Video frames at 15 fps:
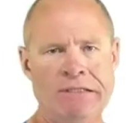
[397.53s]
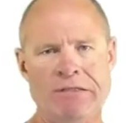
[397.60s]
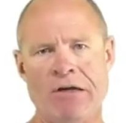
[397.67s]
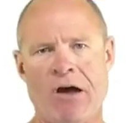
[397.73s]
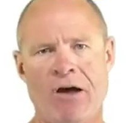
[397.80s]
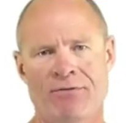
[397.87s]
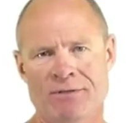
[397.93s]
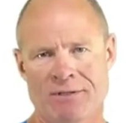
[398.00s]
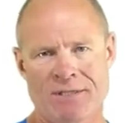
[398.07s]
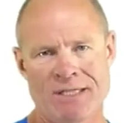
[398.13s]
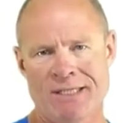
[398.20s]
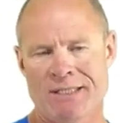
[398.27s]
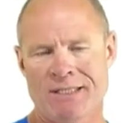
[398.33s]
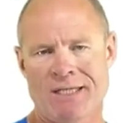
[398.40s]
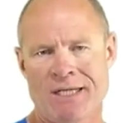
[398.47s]

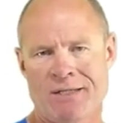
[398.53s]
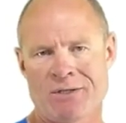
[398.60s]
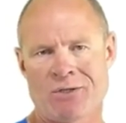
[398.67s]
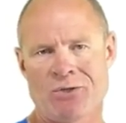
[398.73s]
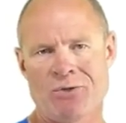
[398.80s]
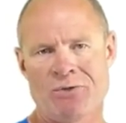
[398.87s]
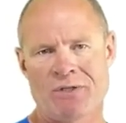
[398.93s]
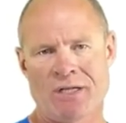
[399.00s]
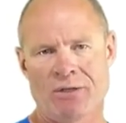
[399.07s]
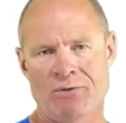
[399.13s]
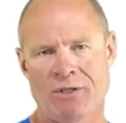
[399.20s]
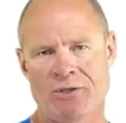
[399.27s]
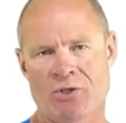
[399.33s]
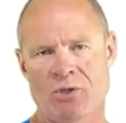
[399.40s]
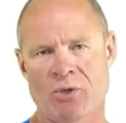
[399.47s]
novelty to take the students
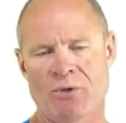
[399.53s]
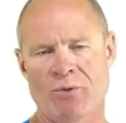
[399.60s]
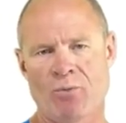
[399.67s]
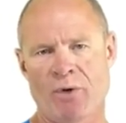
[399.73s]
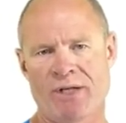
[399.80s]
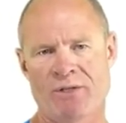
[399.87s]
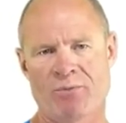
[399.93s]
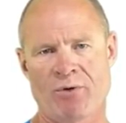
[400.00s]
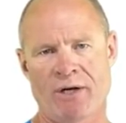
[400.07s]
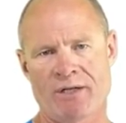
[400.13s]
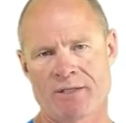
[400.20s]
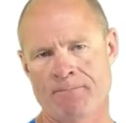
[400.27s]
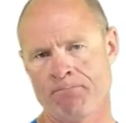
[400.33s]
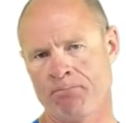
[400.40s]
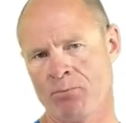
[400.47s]
out and show them wedge
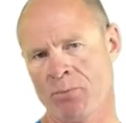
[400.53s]
brakes.